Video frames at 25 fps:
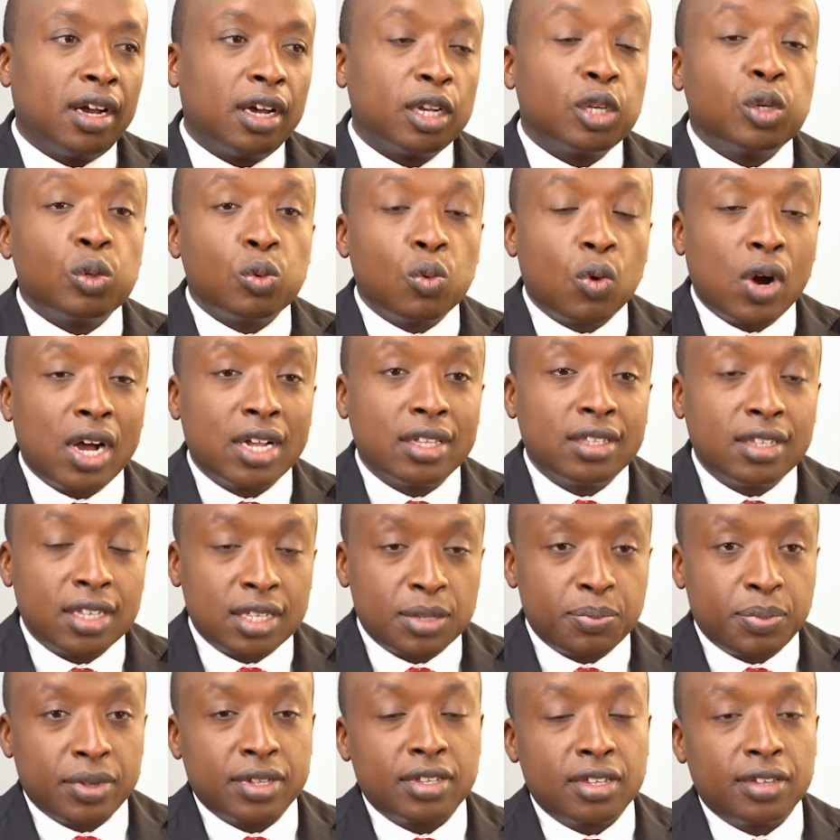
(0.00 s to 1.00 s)
towards a
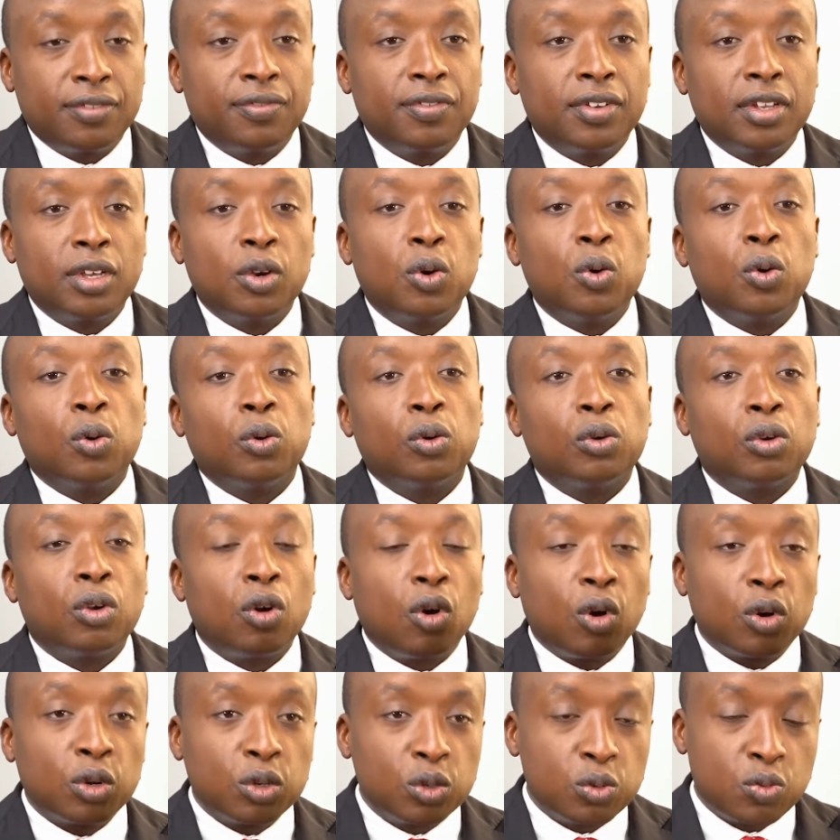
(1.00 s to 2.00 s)
specific goal
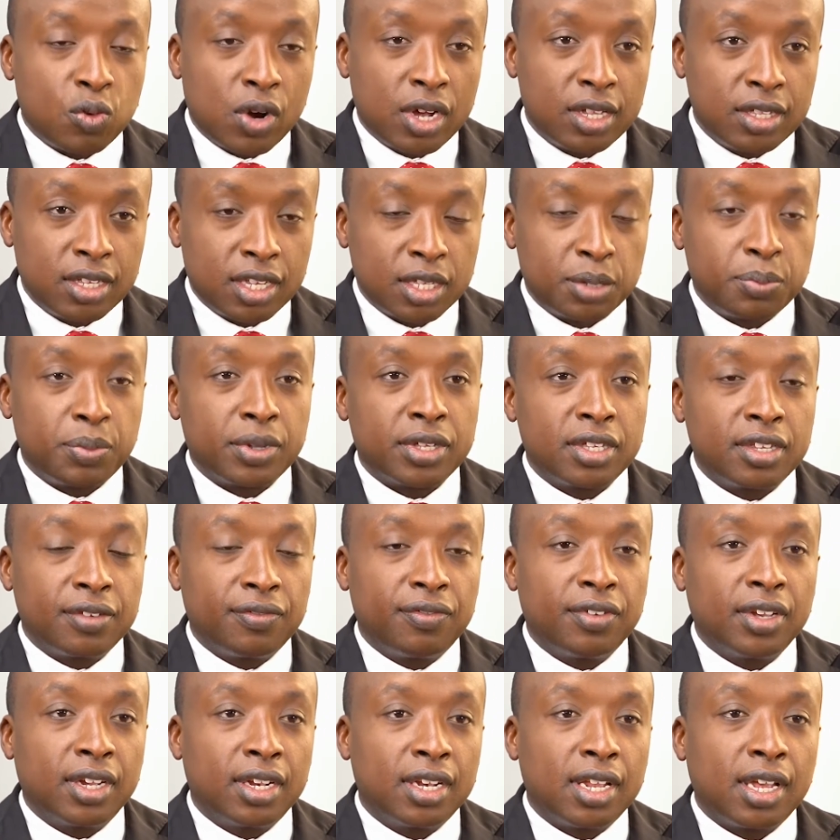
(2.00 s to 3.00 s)
or towards a
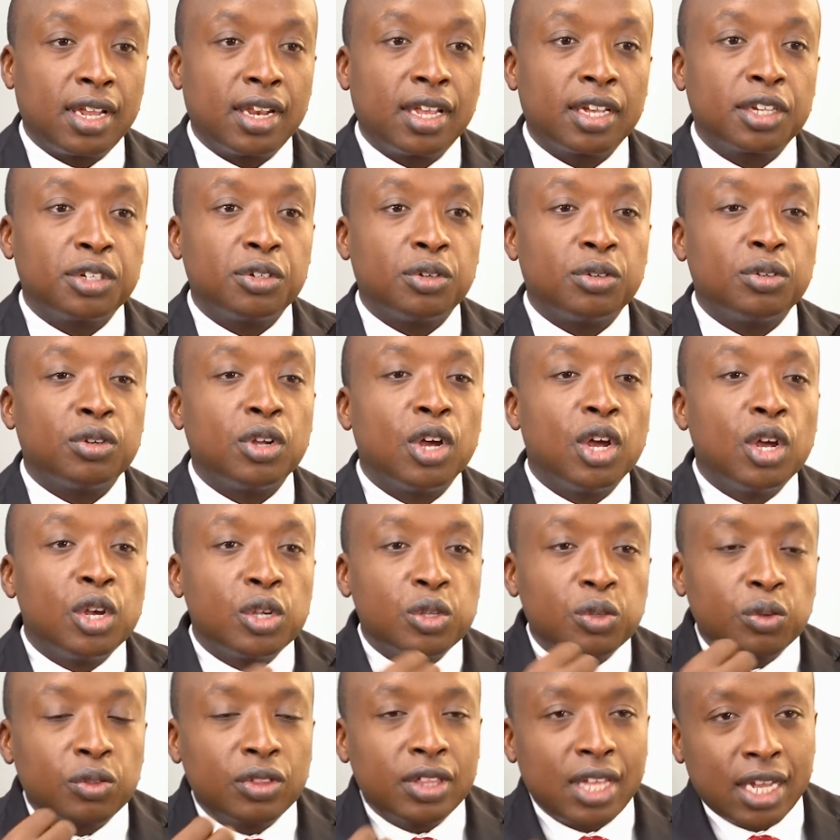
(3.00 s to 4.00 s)
specific direction.
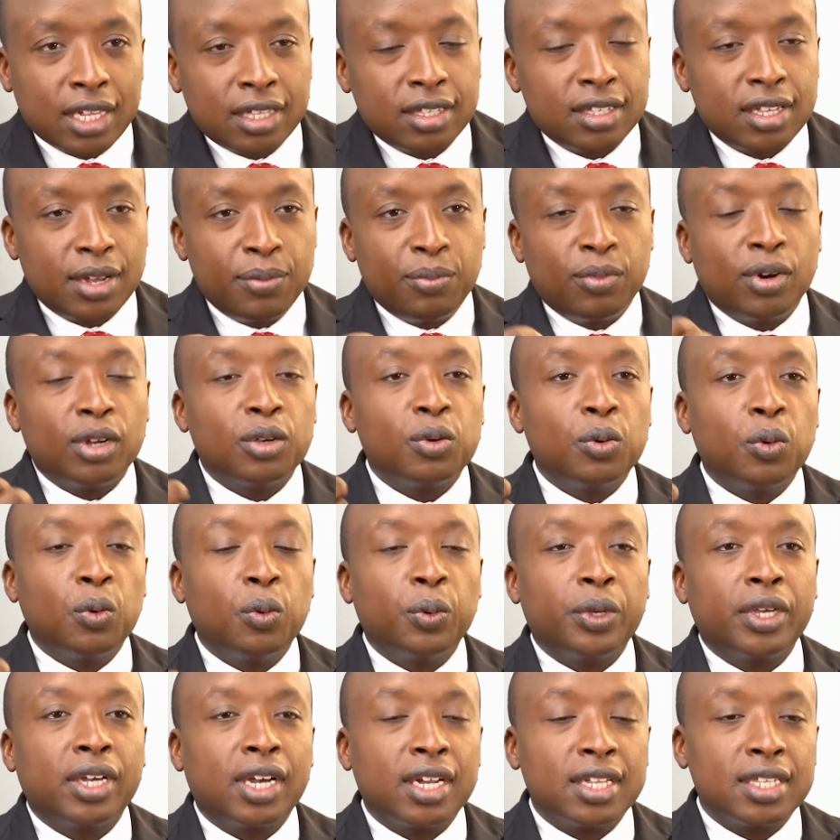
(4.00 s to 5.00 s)
So that's someone who
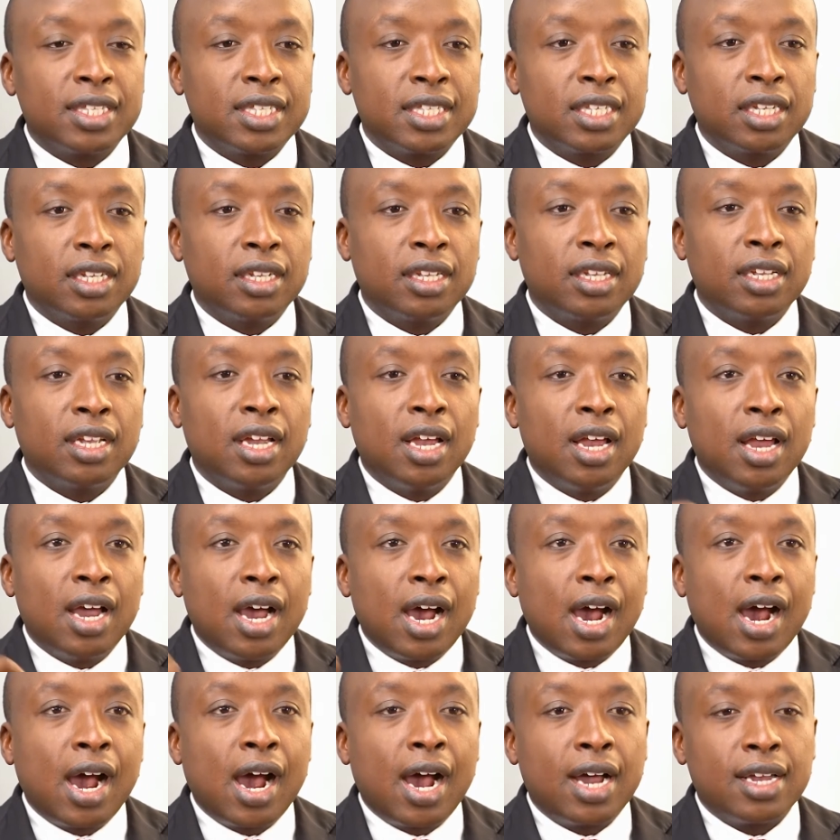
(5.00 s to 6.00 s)
we can say
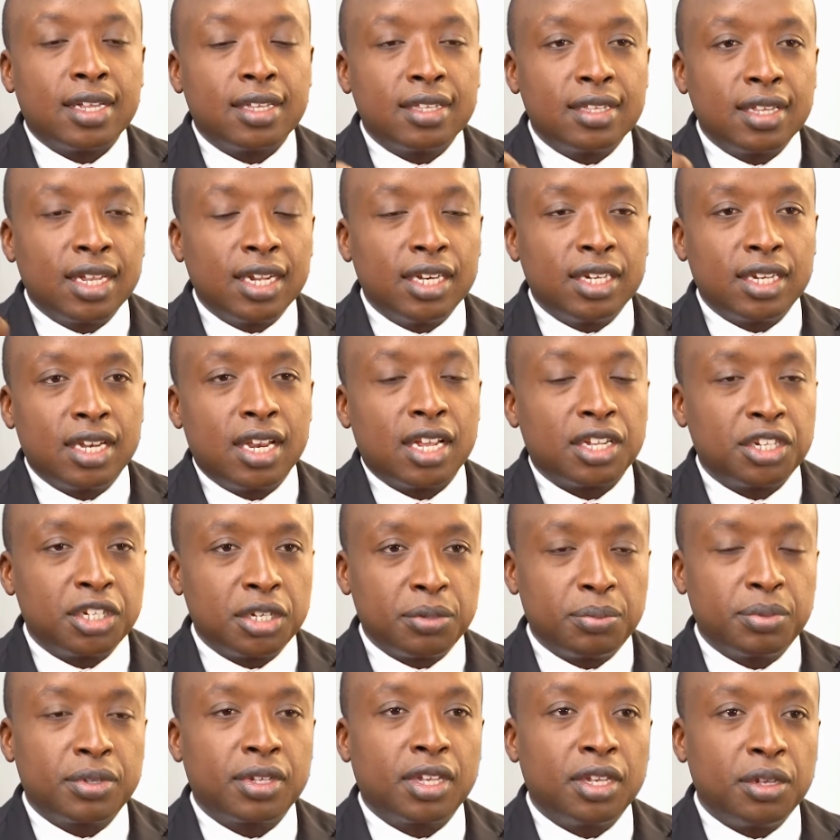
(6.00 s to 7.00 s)
has
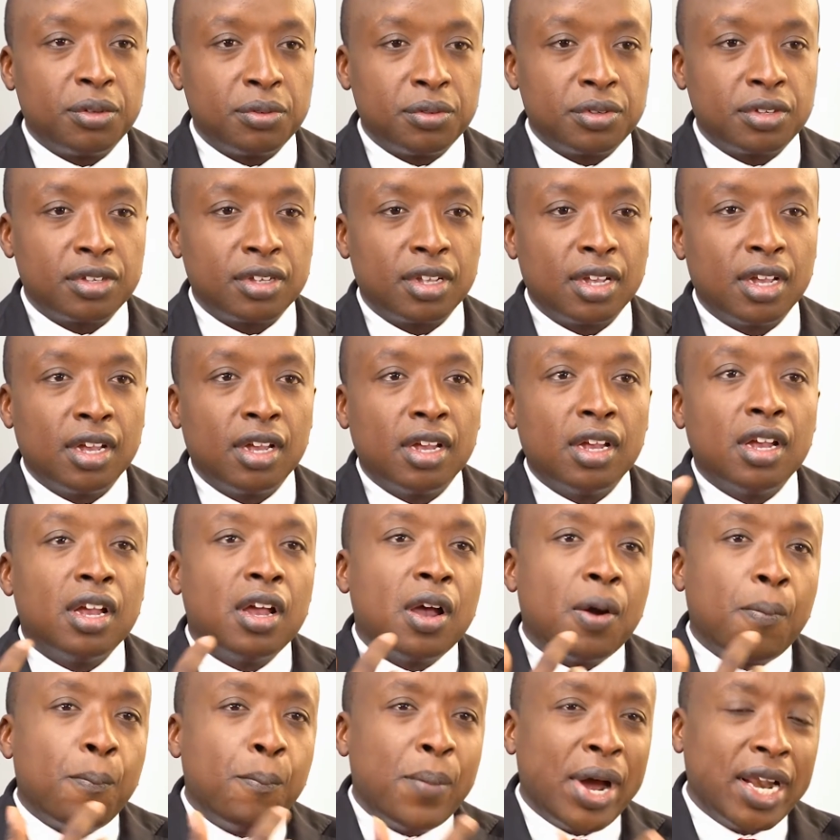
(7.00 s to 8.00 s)
leadership skills.
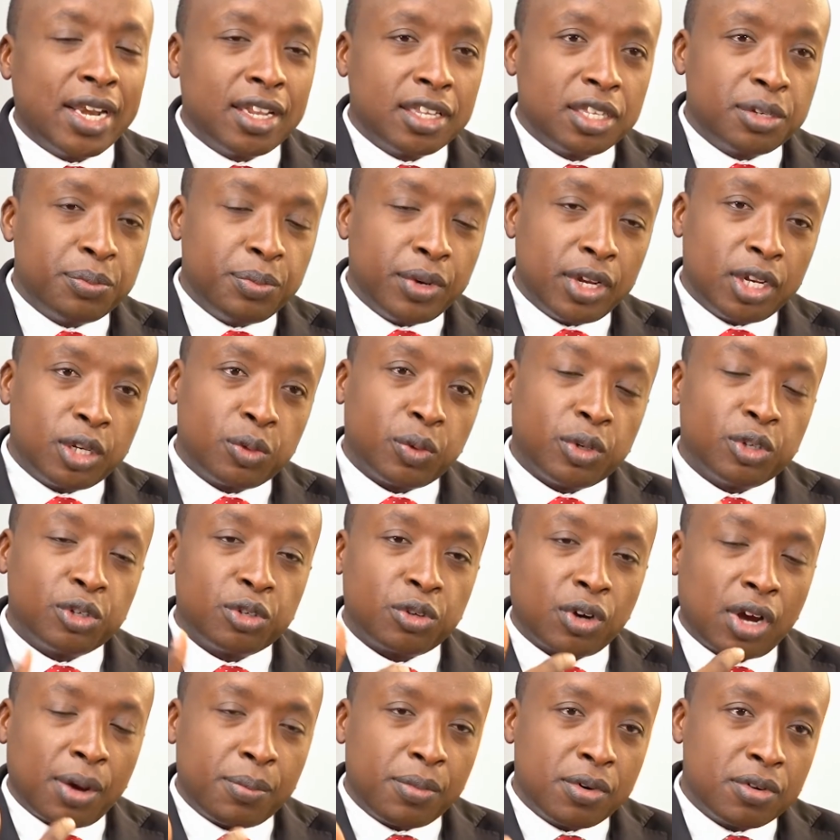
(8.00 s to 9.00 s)
Management, when you
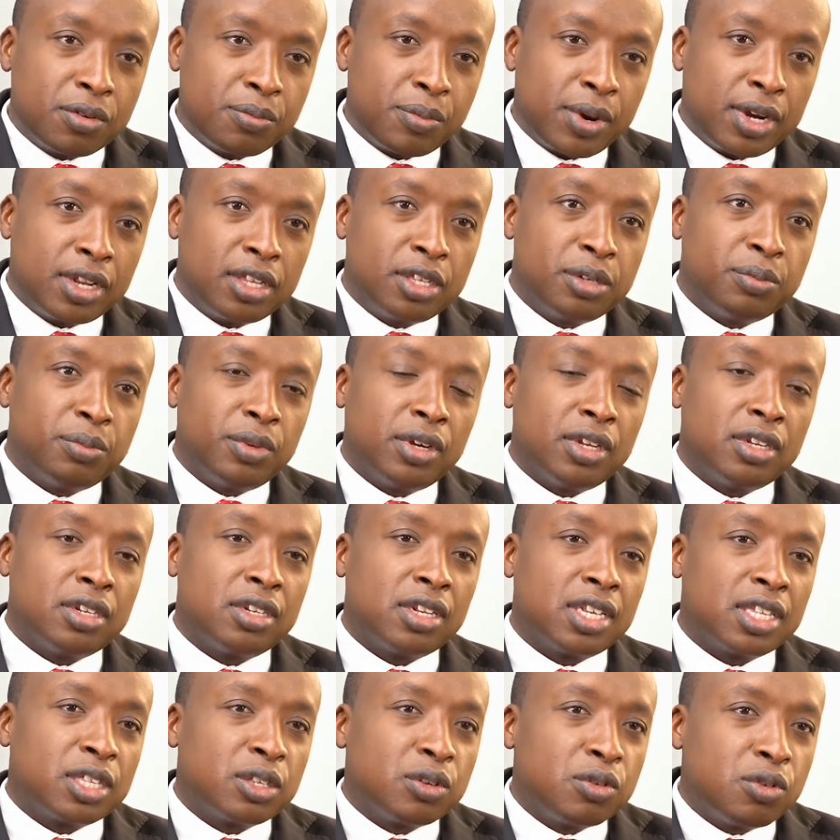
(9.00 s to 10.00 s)
talk about management,
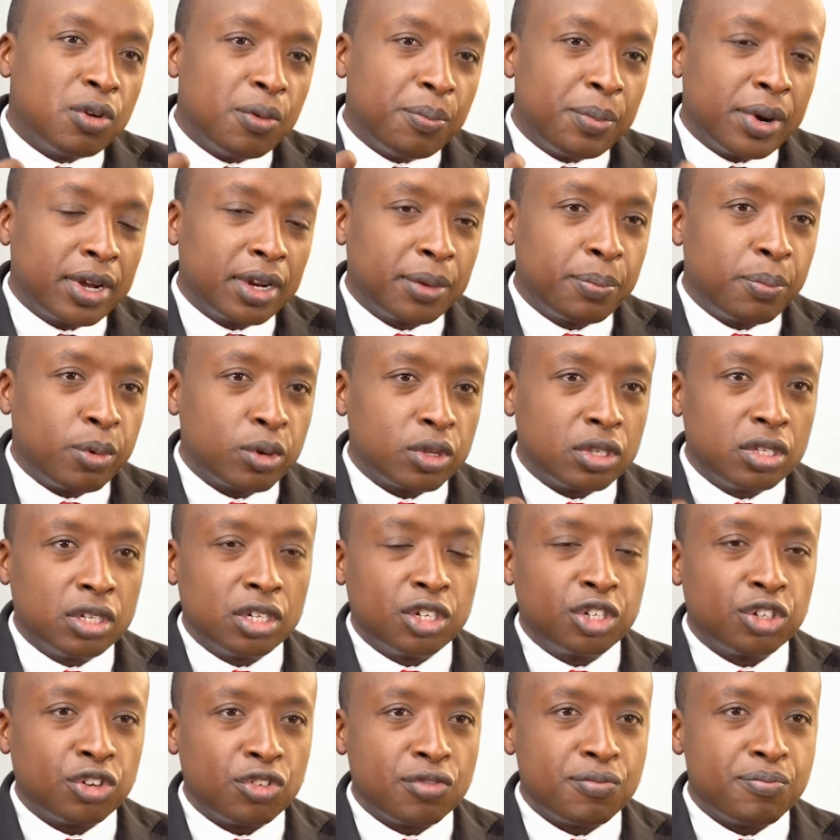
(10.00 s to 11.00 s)
it's normally
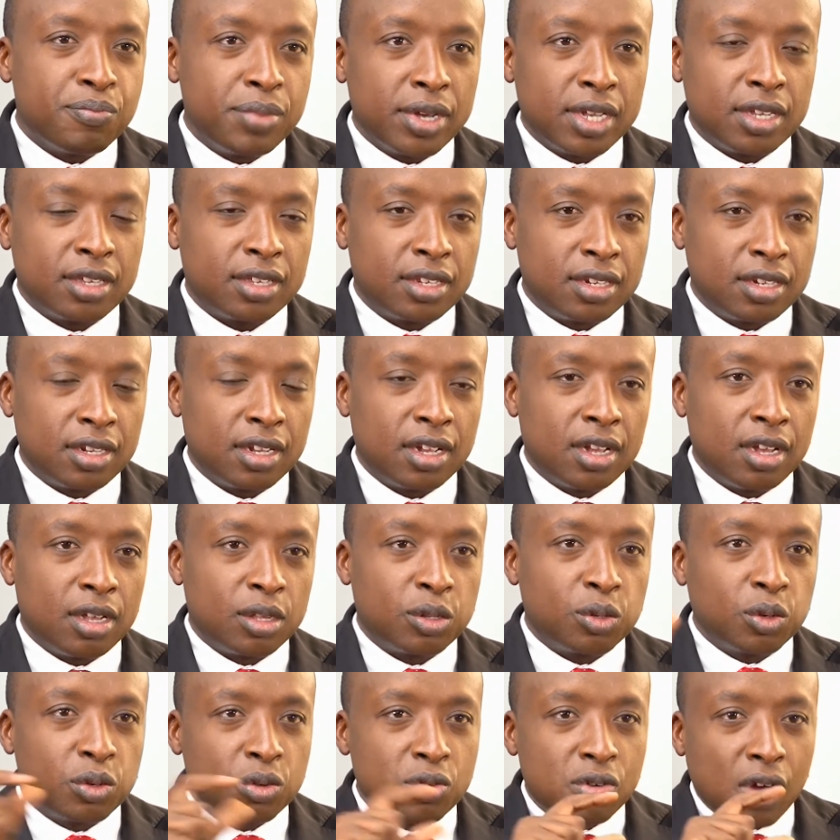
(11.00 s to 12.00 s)
position-based.
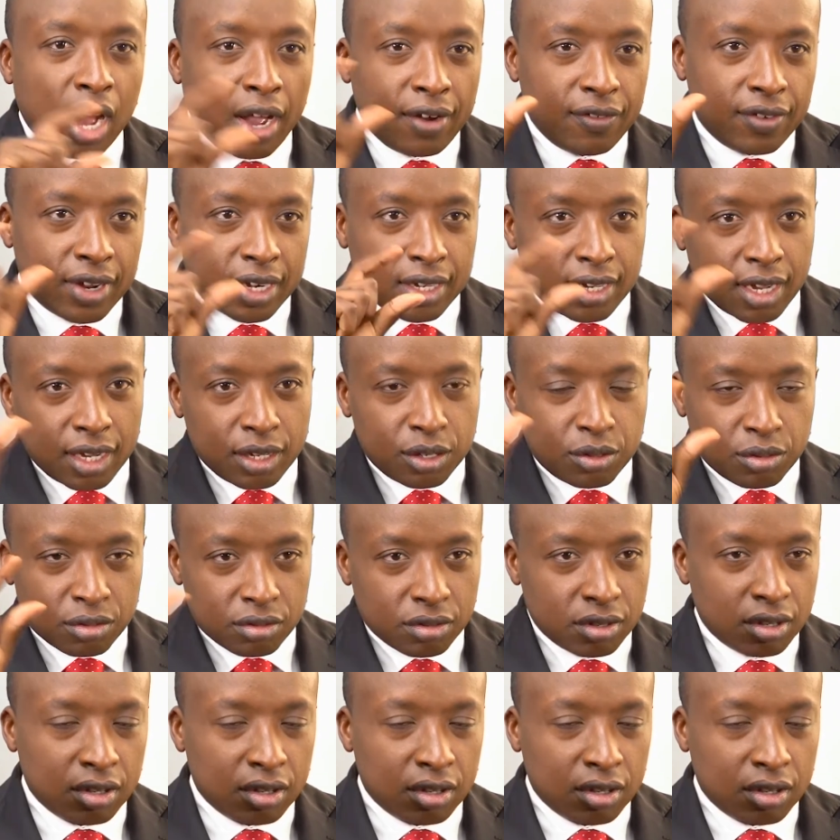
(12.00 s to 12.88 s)
So you have a title.